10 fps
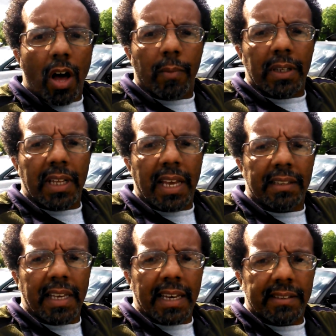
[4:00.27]
common
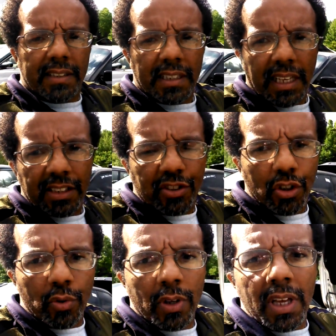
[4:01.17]
head gasket
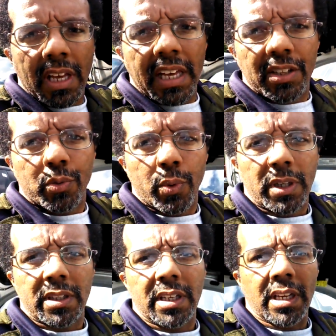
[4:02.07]
issue is
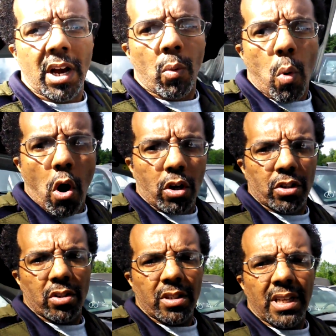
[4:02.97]
when the
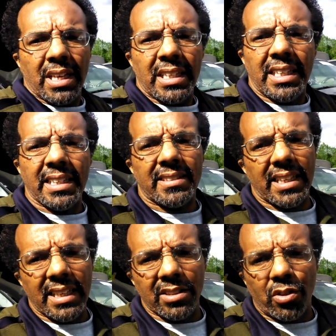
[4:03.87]
water
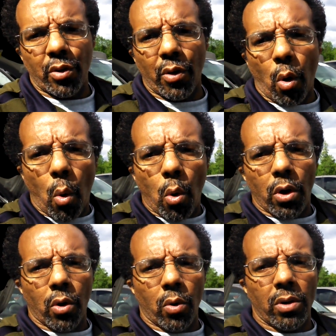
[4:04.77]
gets into the
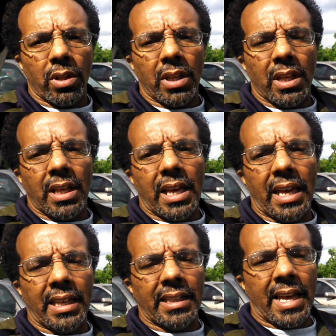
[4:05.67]
oil
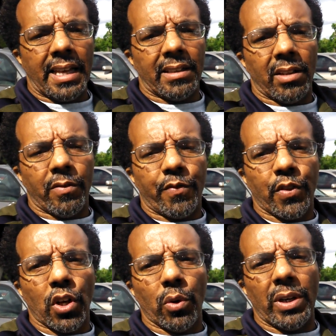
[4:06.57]
and that
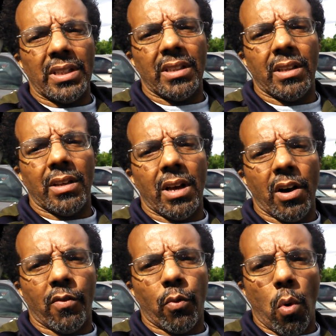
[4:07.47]
fluid
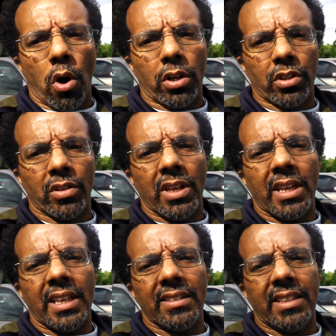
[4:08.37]
of water
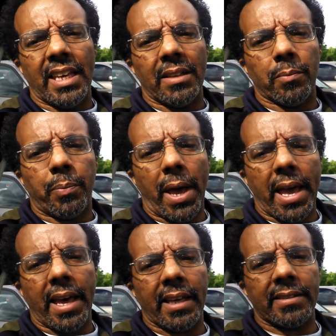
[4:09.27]
is getting
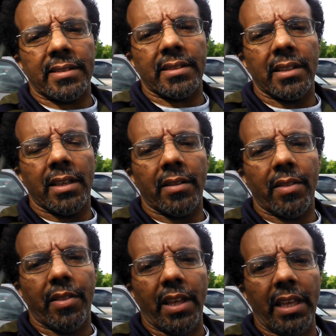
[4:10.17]
past
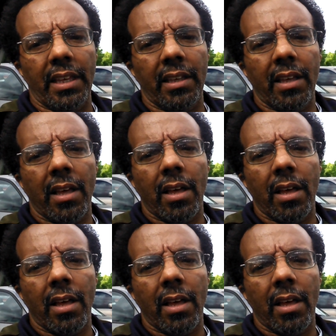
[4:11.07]
the